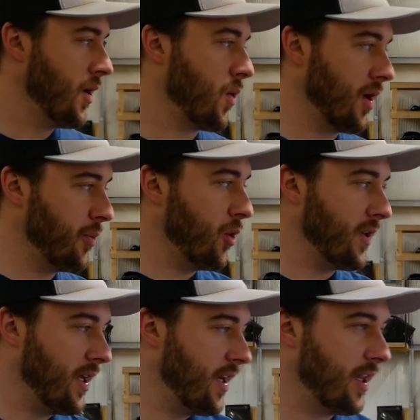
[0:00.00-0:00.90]
We're going to pull
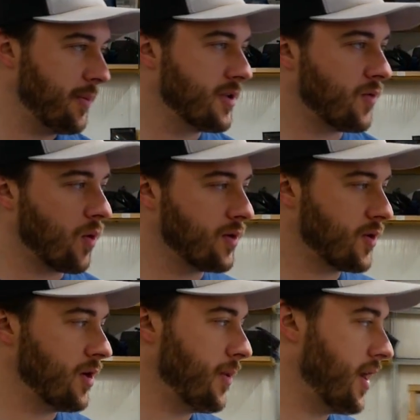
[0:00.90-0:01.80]
the heating elements forward,
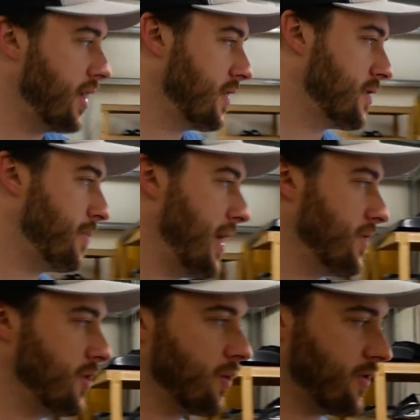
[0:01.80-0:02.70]
turn them on. It's
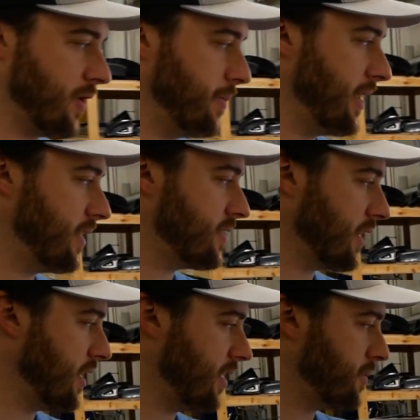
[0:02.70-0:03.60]
about two or three minutes
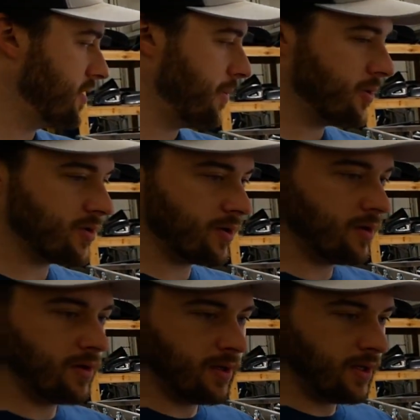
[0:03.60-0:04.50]
to get it up to temperature.